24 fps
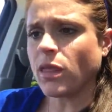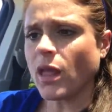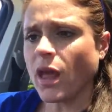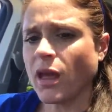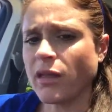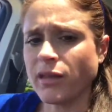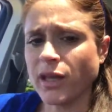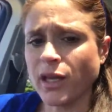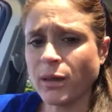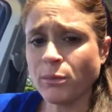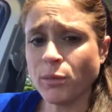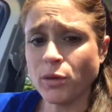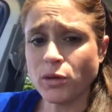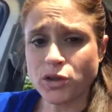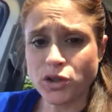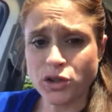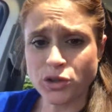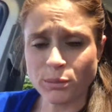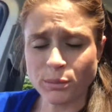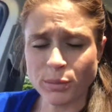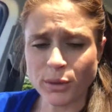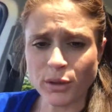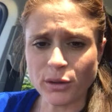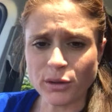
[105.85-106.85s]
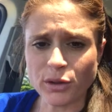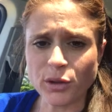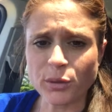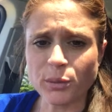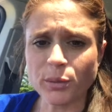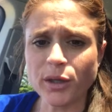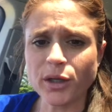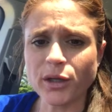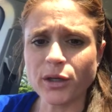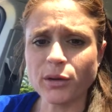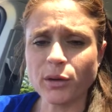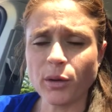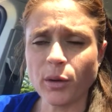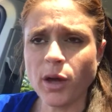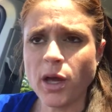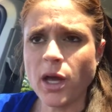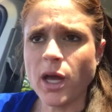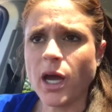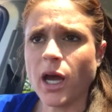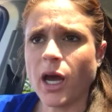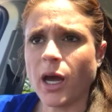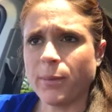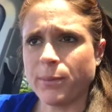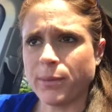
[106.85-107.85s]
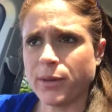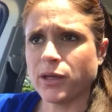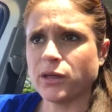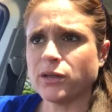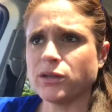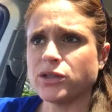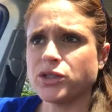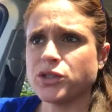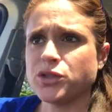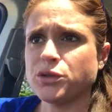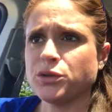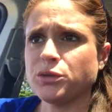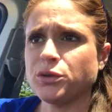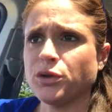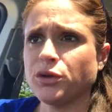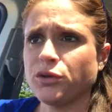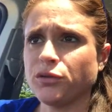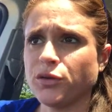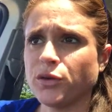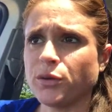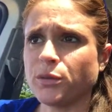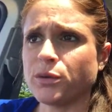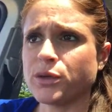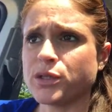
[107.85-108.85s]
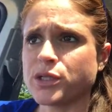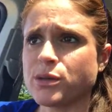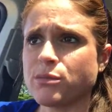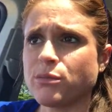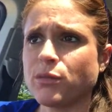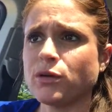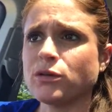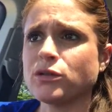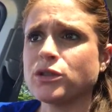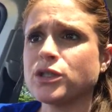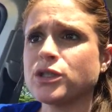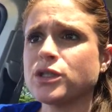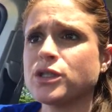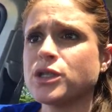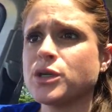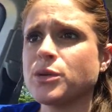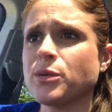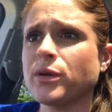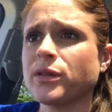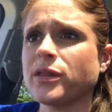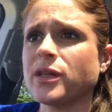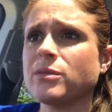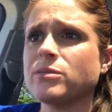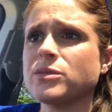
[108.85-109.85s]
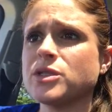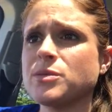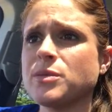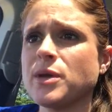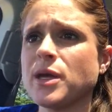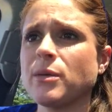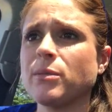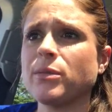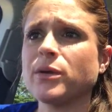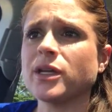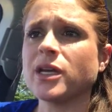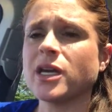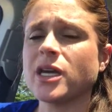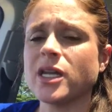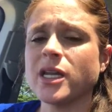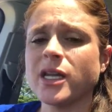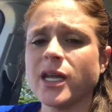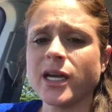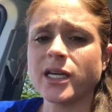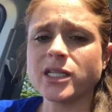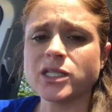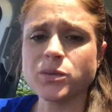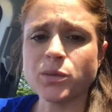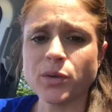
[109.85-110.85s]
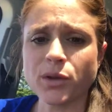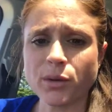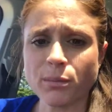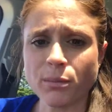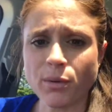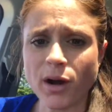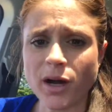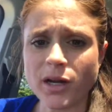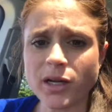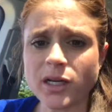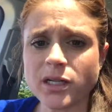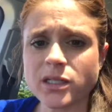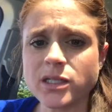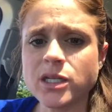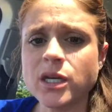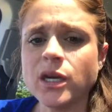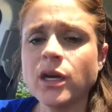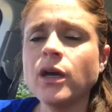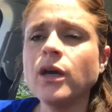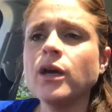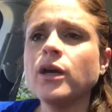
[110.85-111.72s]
and the emotional appeal. You want to appeal to your viewers' emotions. You want them to be able to connect with a product.